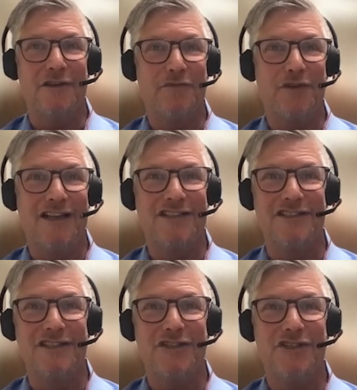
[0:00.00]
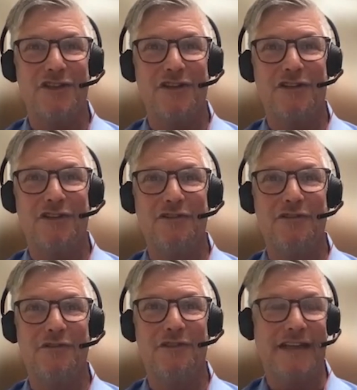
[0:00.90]
surprises this year
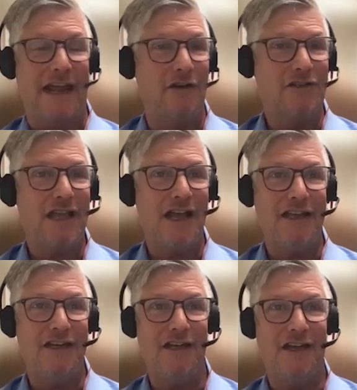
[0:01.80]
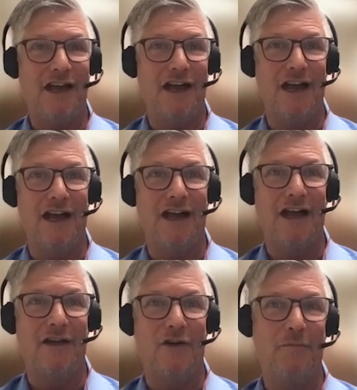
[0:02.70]
to the downside.
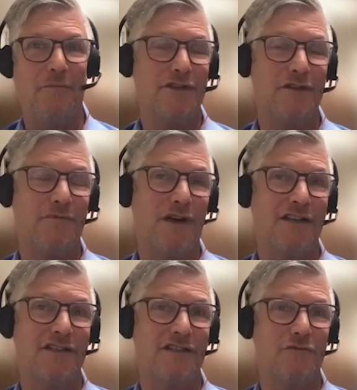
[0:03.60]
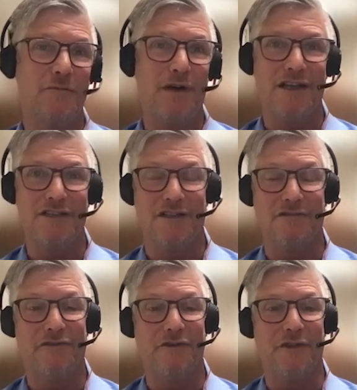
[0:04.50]
I hope the surprises were
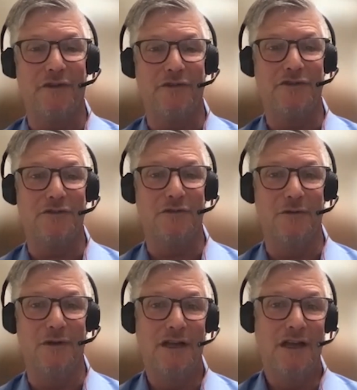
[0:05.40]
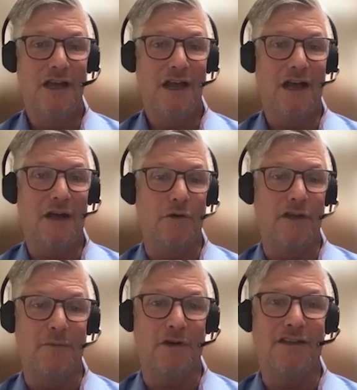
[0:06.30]
positive for those who were
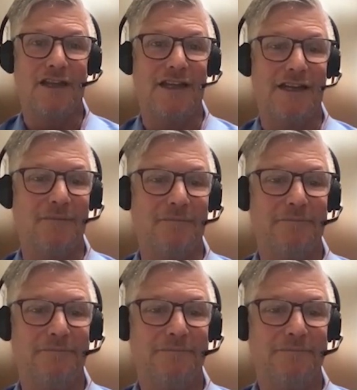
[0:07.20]
able to take it in.